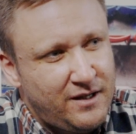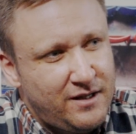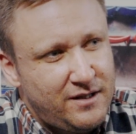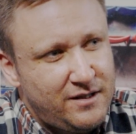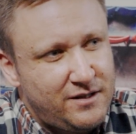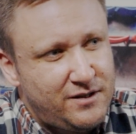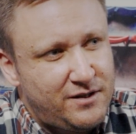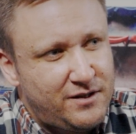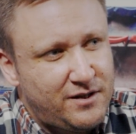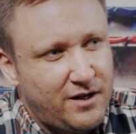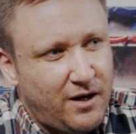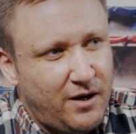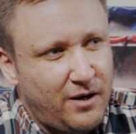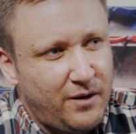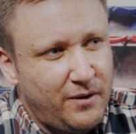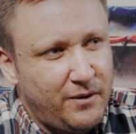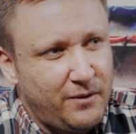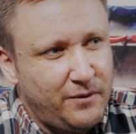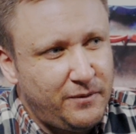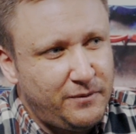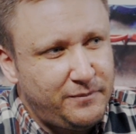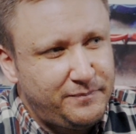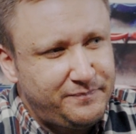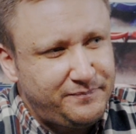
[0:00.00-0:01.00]

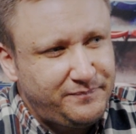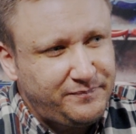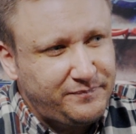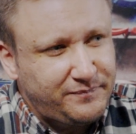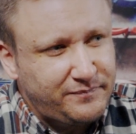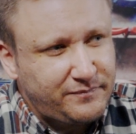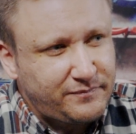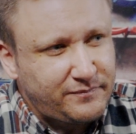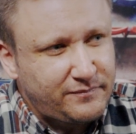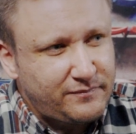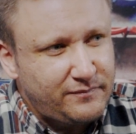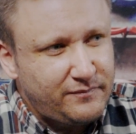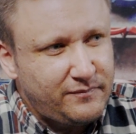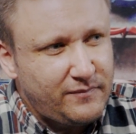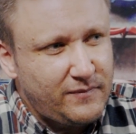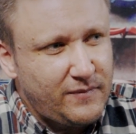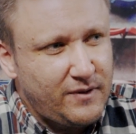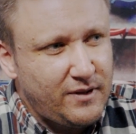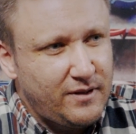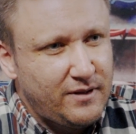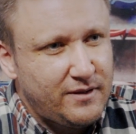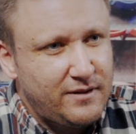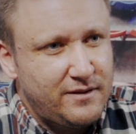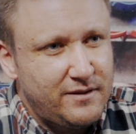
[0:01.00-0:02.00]
So
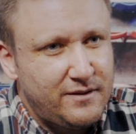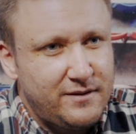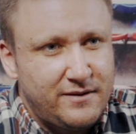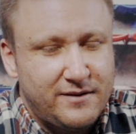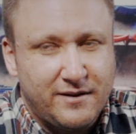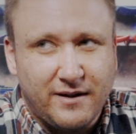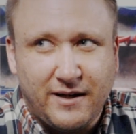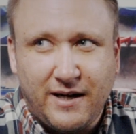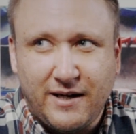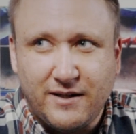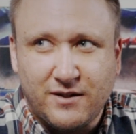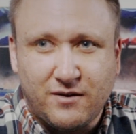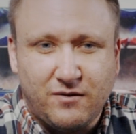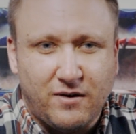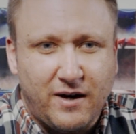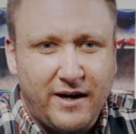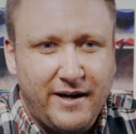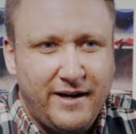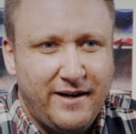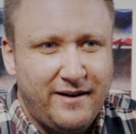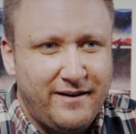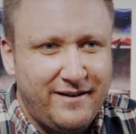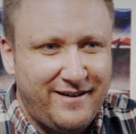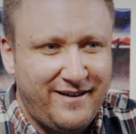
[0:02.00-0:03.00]
that's
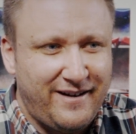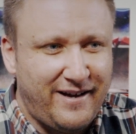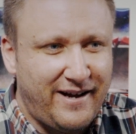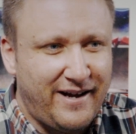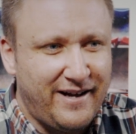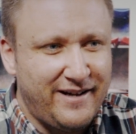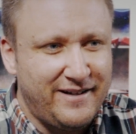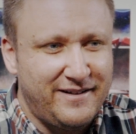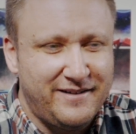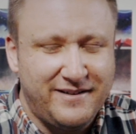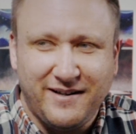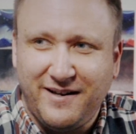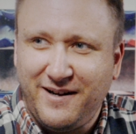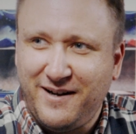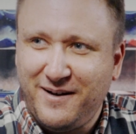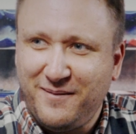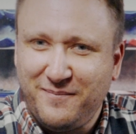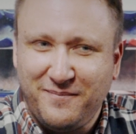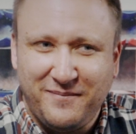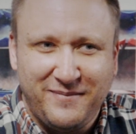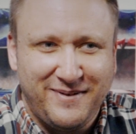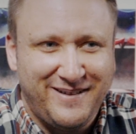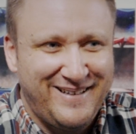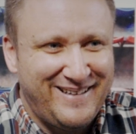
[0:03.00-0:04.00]
great. And
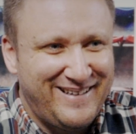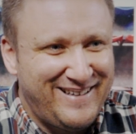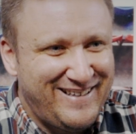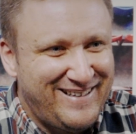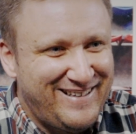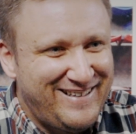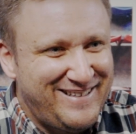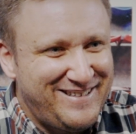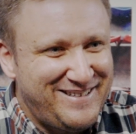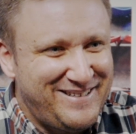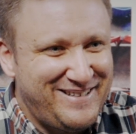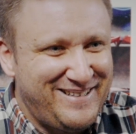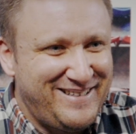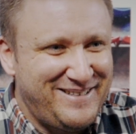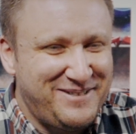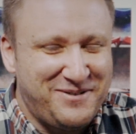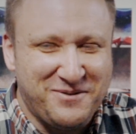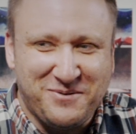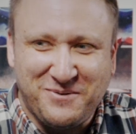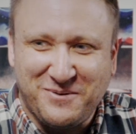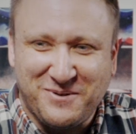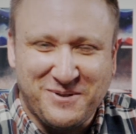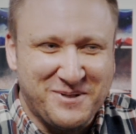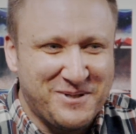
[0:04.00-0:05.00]

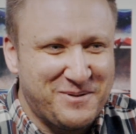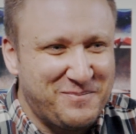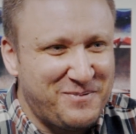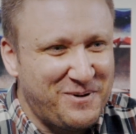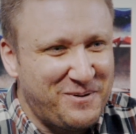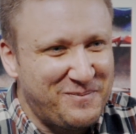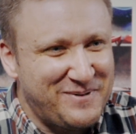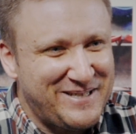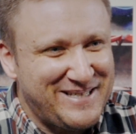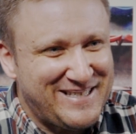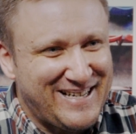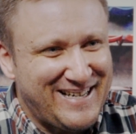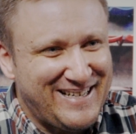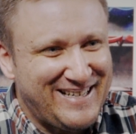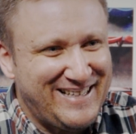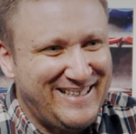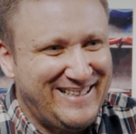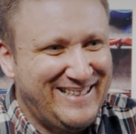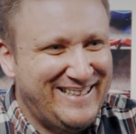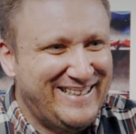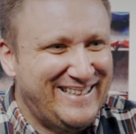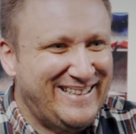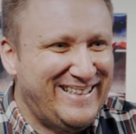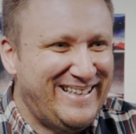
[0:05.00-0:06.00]
Jules has just popped his head in.